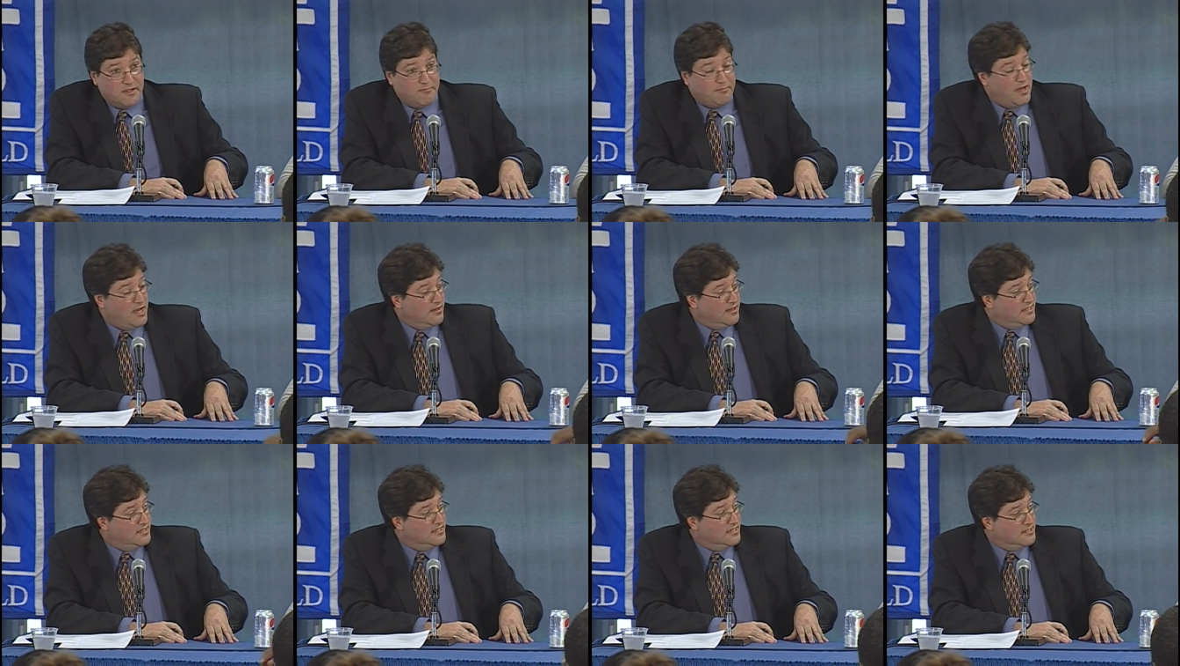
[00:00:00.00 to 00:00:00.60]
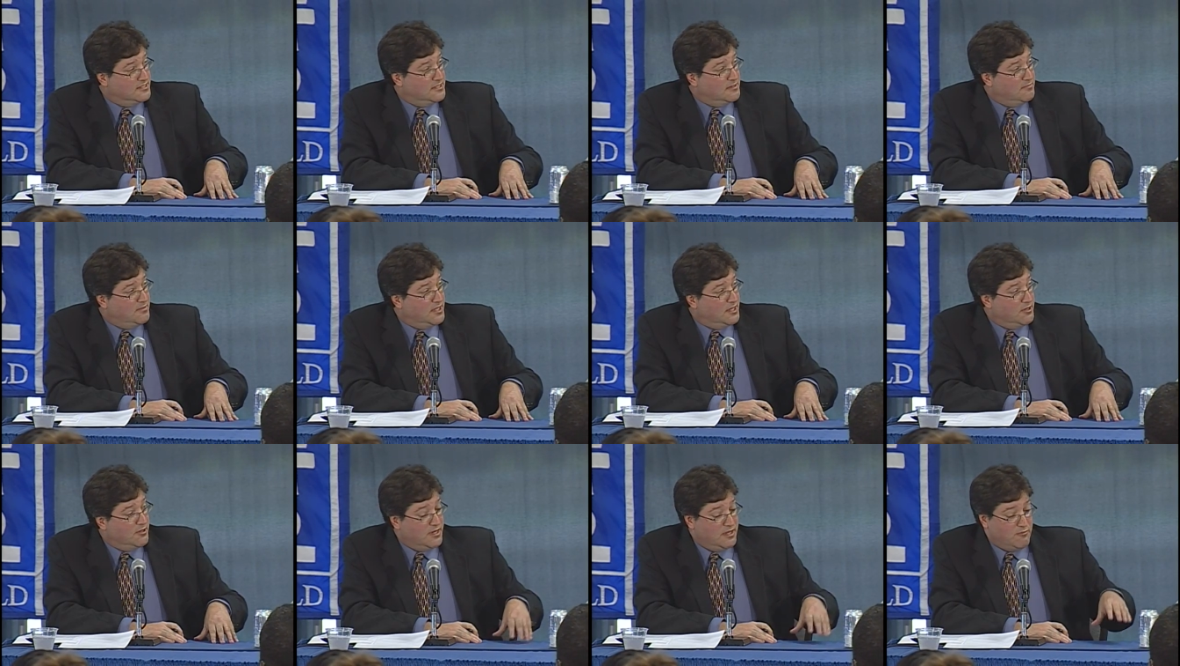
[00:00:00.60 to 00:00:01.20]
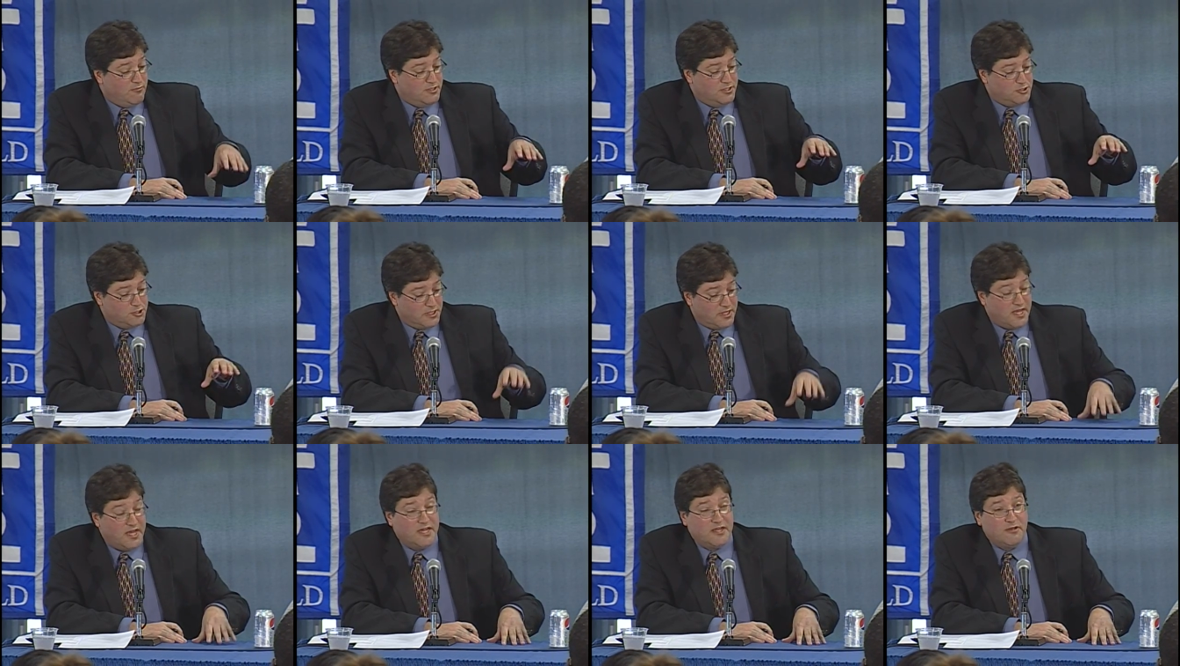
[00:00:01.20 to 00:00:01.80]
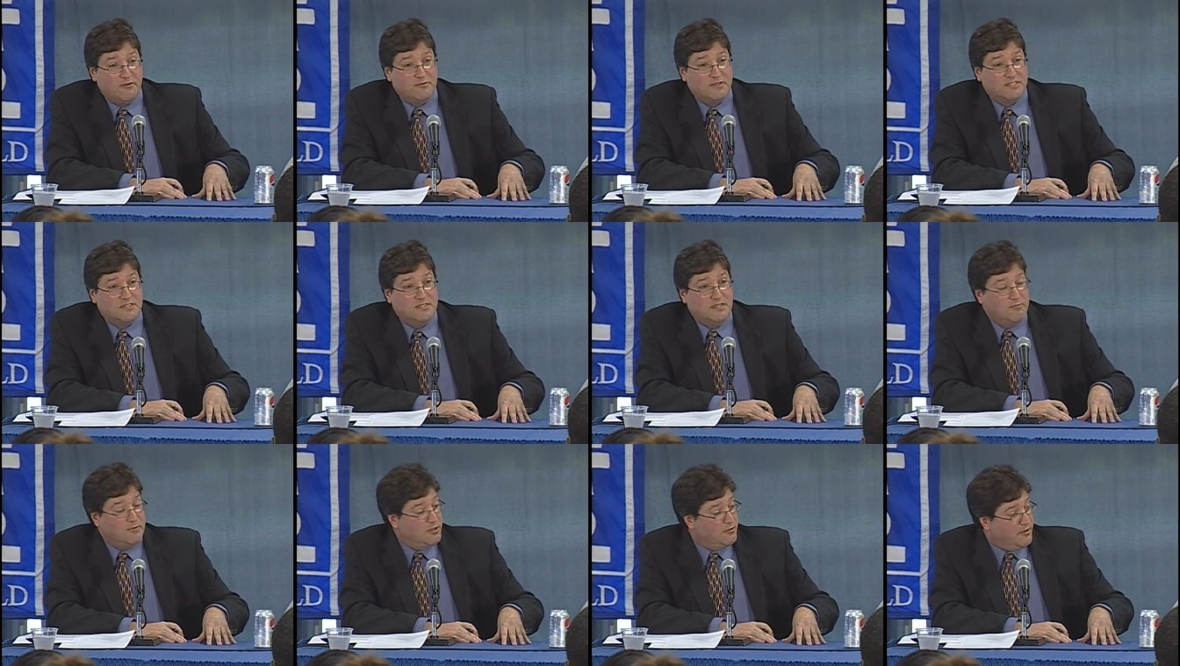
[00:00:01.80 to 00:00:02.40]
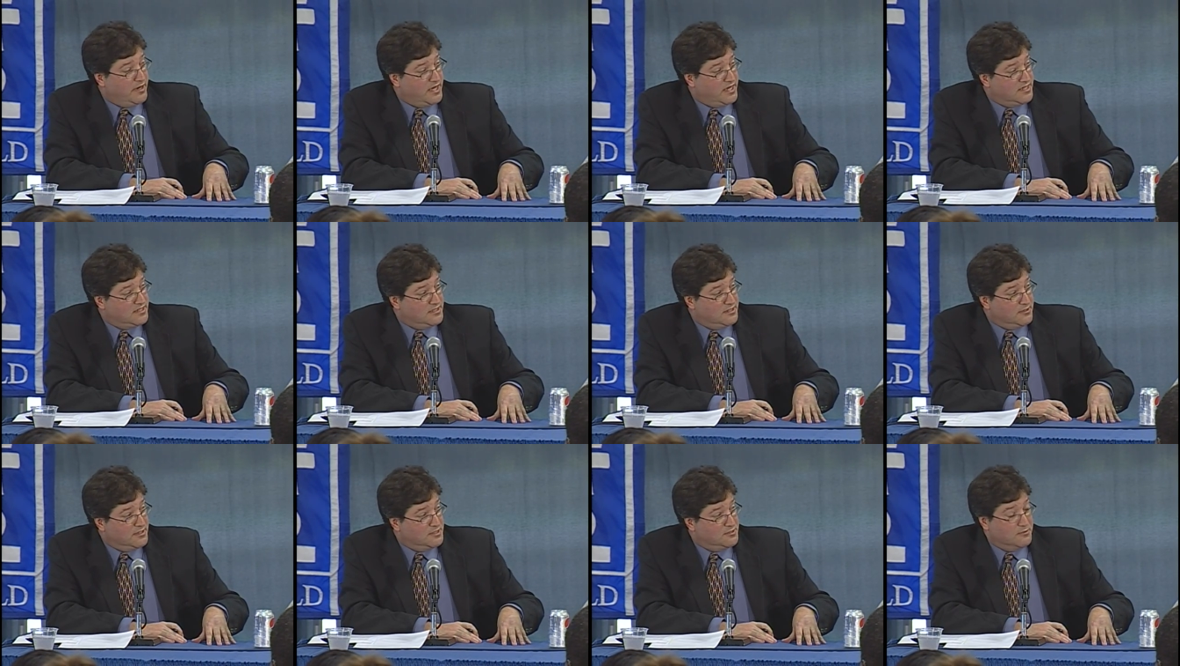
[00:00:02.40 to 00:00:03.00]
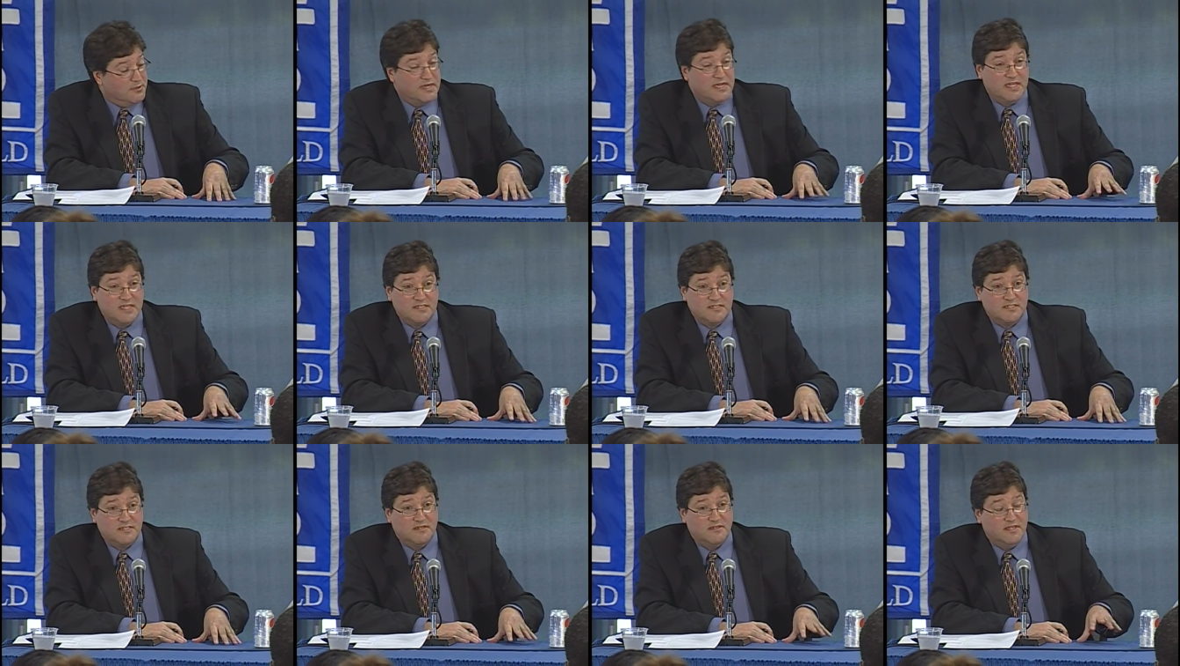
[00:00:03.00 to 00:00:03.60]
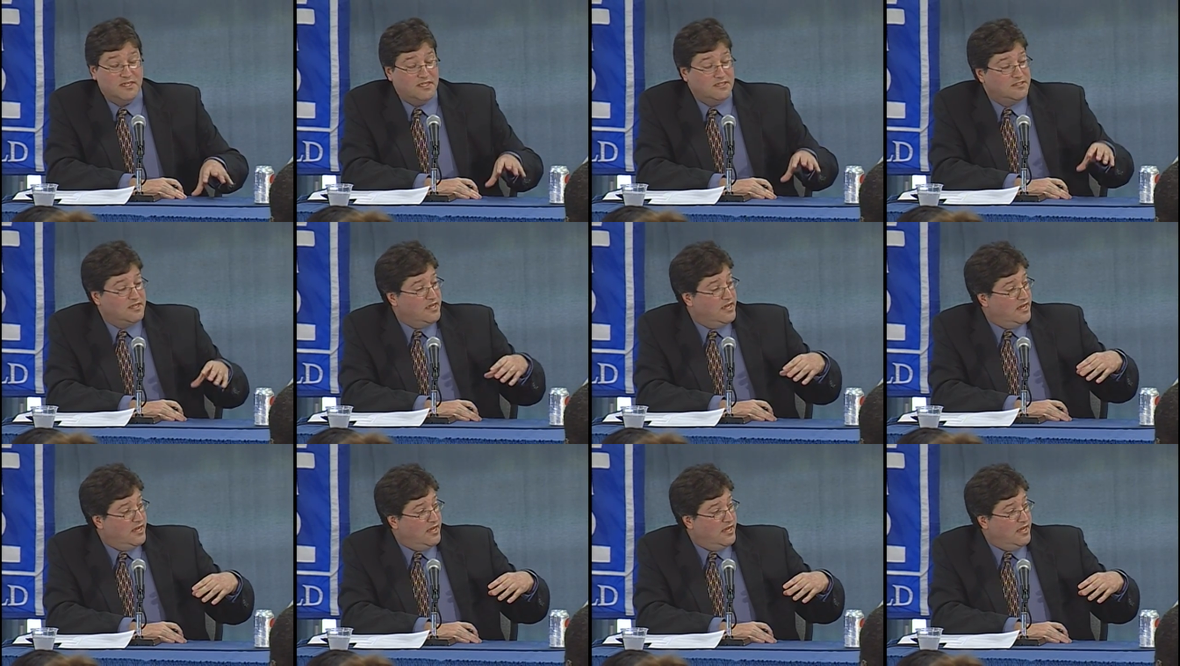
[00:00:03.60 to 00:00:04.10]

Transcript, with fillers: uh, politics up there, it was Chicago was Democratic territory, and it still is.